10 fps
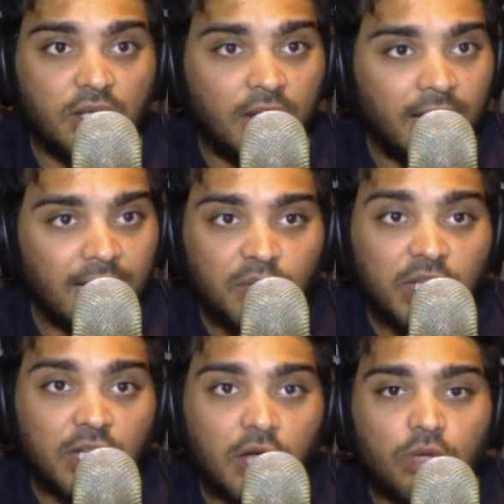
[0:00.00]
Let me
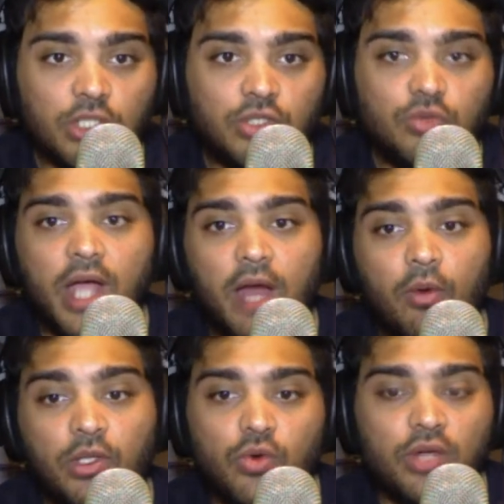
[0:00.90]
know what your
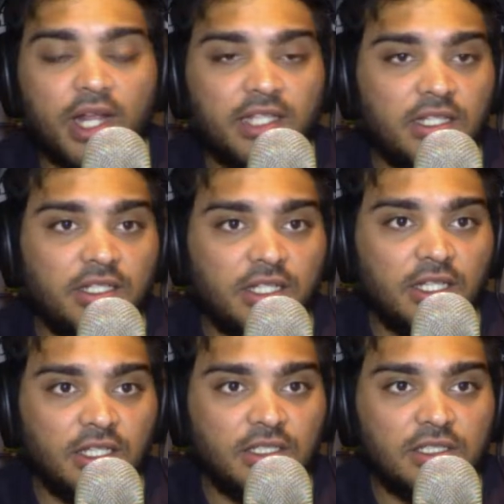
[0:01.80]
criteria
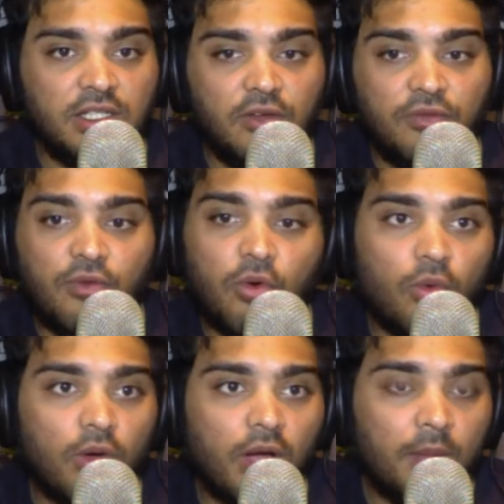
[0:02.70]
is for
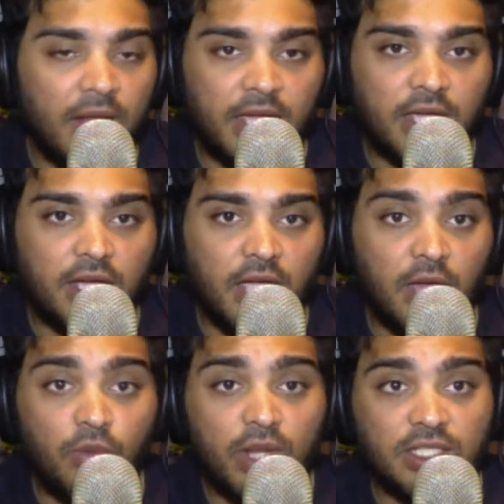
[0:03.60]
a player and
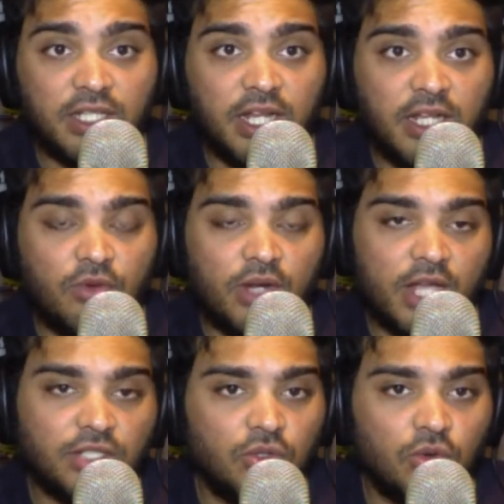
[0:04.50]
when he's ready for a
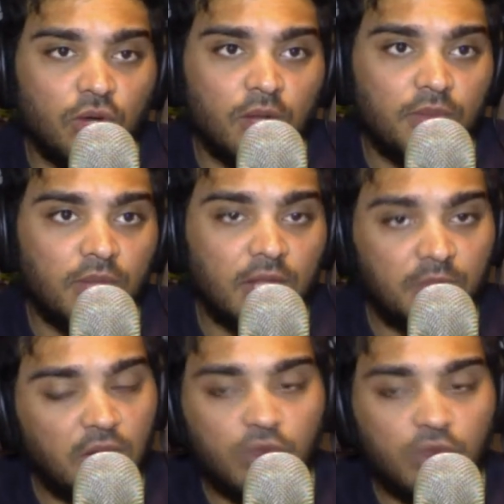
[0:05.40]
national call-up. Let me
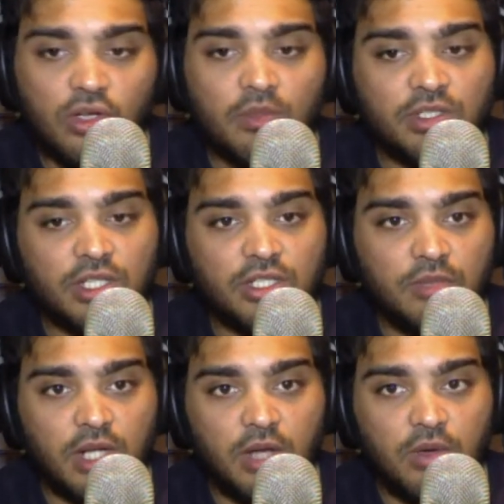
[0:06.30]
know in the comment section below.